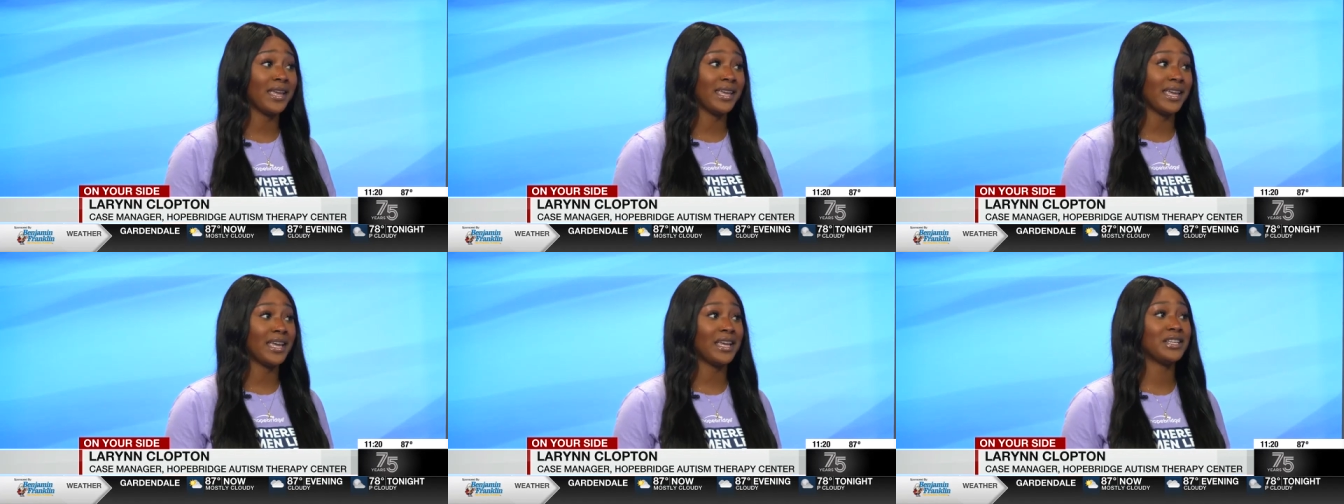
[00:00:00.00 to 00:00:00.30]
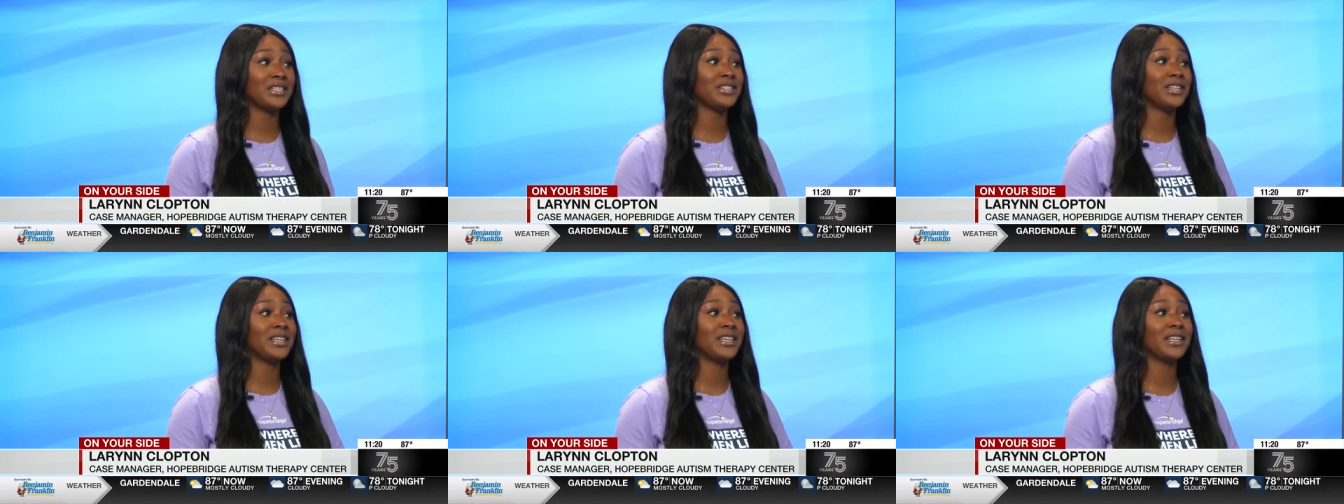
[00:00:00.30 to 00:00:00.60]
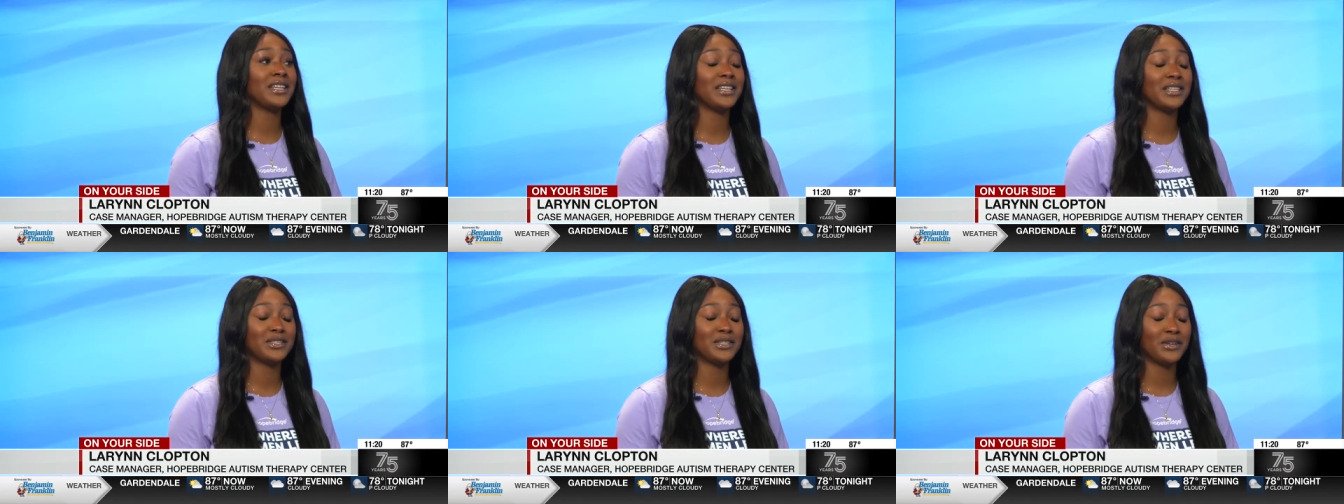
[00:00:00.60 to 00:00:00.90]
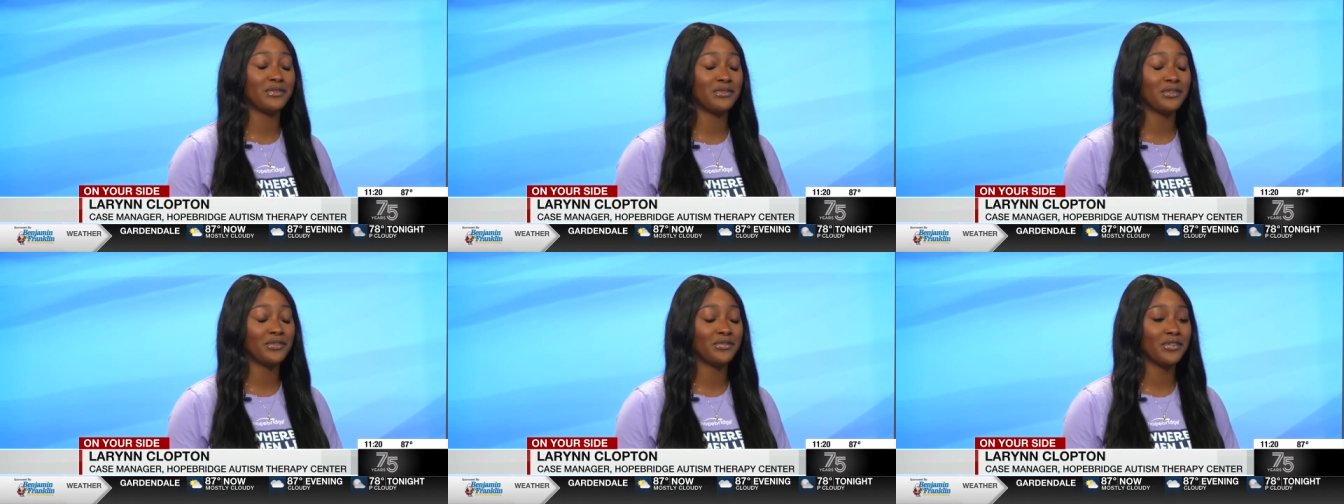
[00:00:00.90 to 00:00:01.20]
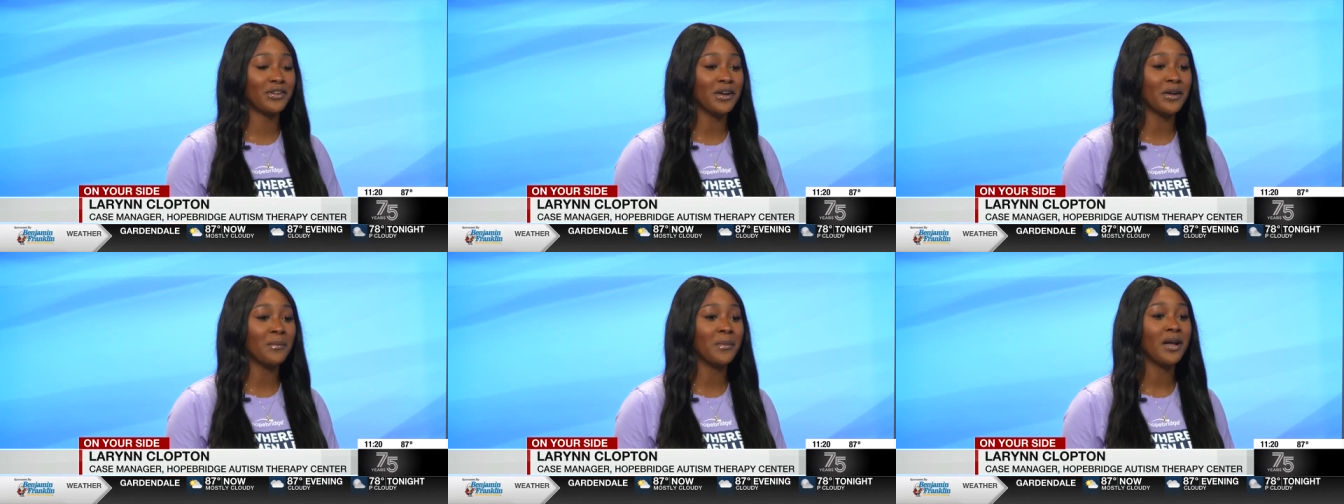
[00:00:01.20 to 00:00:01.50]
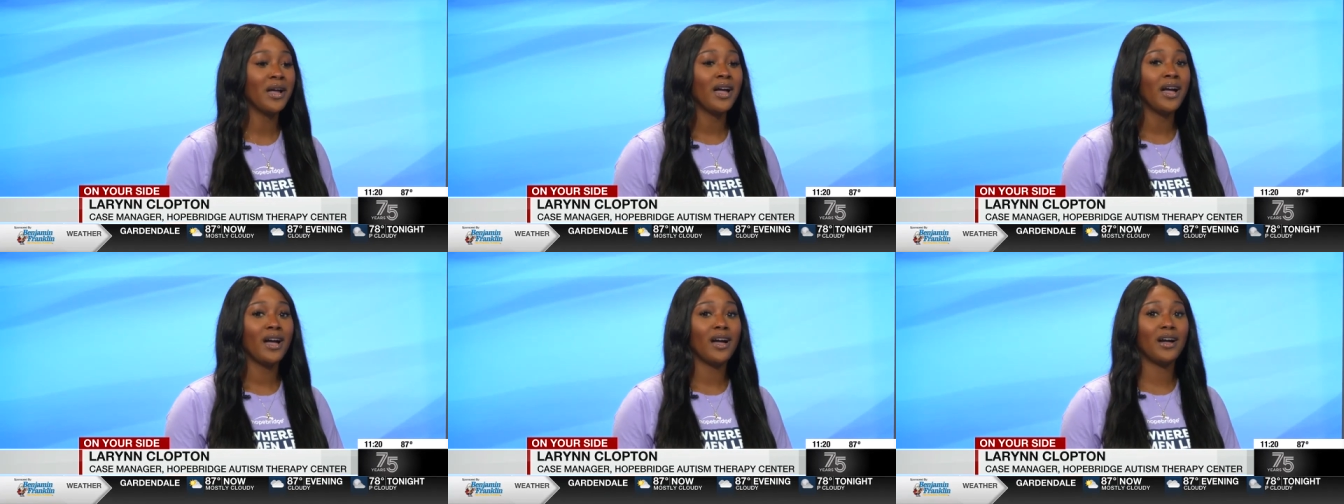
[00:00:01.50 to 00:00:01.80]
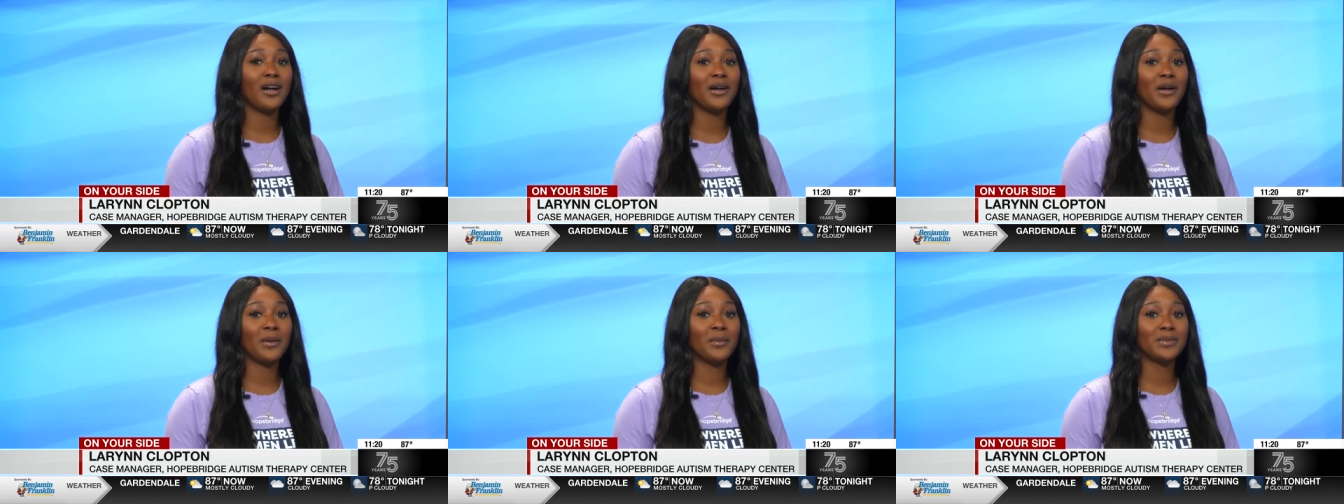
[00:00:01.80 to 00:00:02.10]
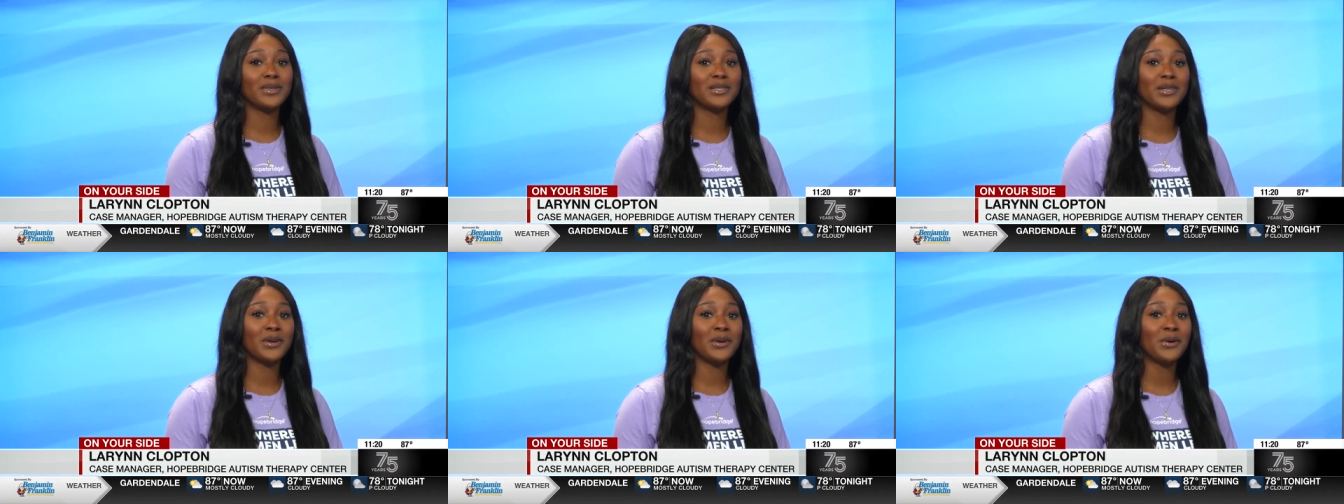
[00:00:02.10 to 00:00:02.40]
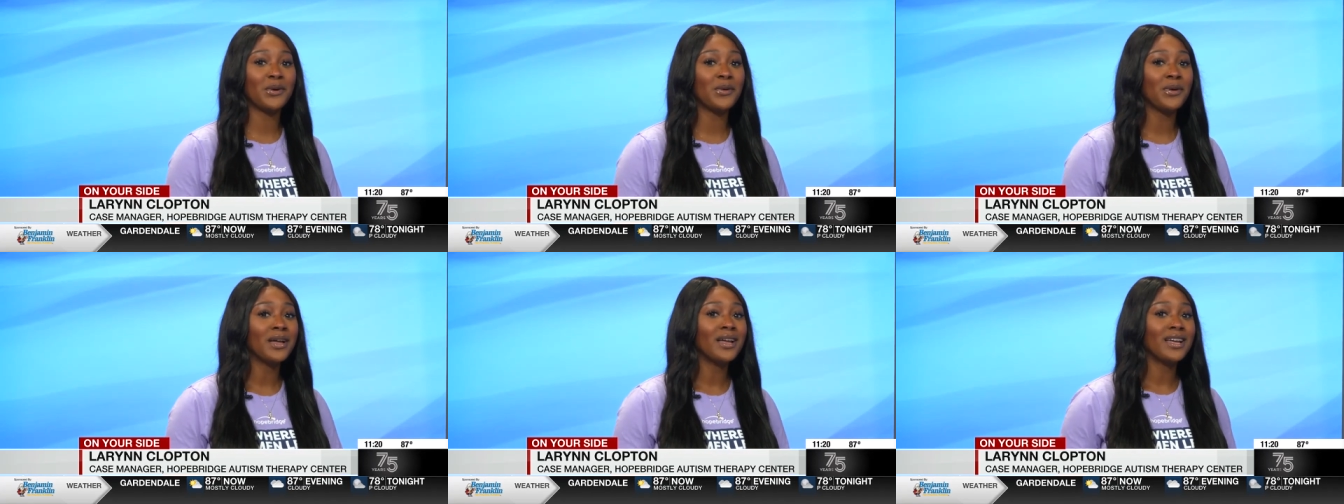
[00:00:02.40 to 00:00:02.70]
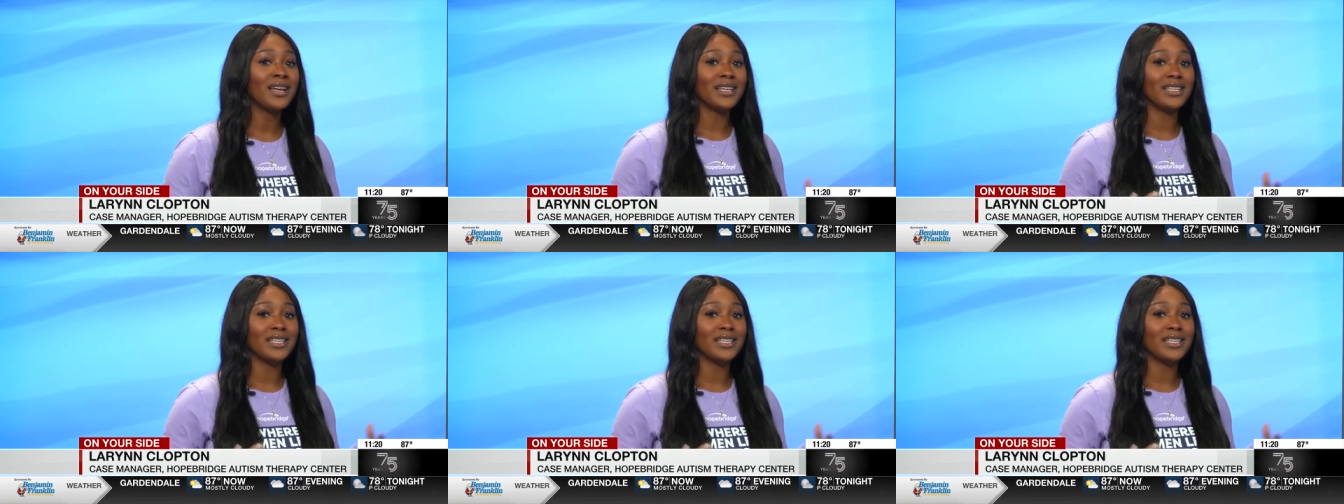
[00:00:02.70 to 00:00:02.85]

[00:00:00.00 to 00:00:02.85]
engage in and suffer from. Um, so